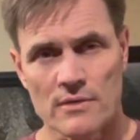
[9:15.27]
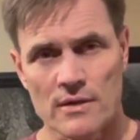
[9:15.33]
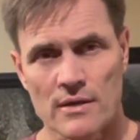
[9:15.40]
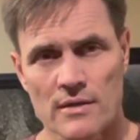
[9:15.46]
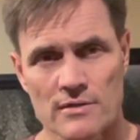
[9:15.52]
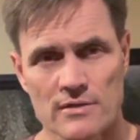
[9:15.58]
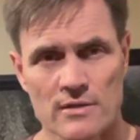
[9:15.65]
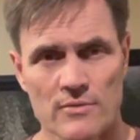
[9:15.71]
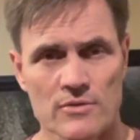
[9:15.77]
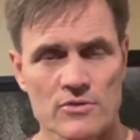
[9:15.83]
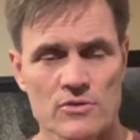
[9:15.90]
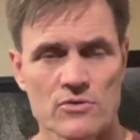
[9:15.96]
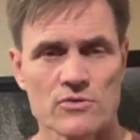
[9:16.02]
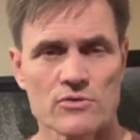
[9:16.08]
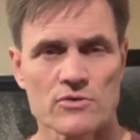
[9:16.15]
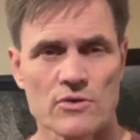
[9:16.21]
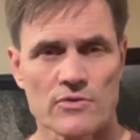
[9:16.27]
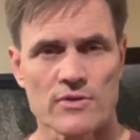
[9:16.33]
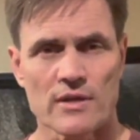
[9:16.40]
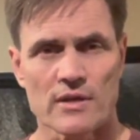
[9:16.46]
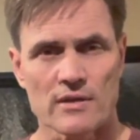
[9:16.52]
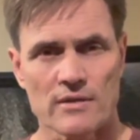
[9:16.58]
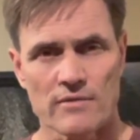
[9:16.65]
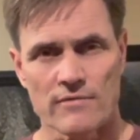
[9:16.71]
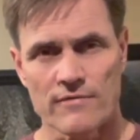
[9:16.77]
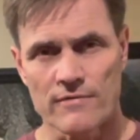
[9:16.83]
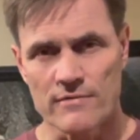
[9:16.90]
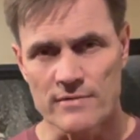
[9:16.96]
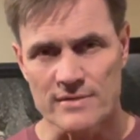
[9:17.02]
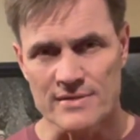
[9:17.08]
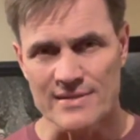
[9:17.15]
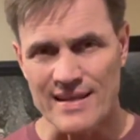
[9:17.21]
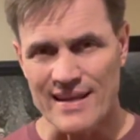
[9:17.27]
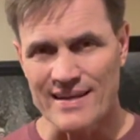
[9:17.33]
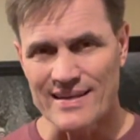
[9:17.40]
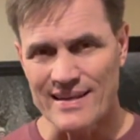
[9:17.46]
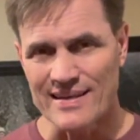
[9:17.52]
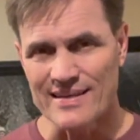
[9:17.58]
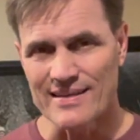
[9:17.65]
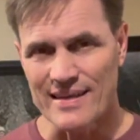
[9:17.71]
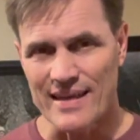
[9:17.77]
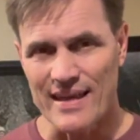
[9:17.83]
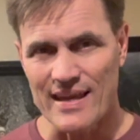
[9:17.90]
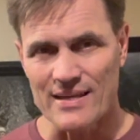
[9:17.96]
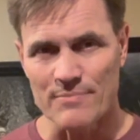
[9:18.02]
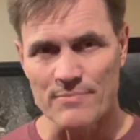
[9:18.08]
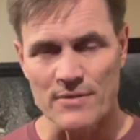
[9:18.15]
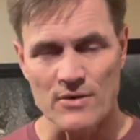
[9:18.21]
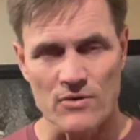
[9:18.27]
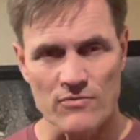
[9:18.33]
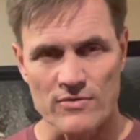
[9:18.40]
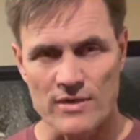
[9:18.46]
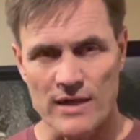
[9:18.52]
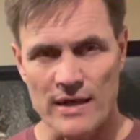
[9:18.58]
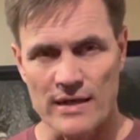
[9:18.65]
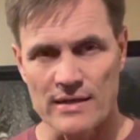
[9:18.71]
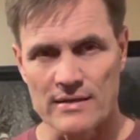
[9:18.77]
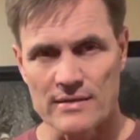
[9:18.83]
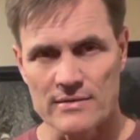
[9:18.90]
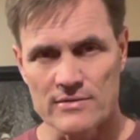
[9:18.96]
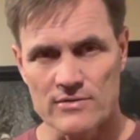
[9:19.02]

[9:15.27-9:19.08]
Uh, some of the students are thinking of staying in the canopy overnight.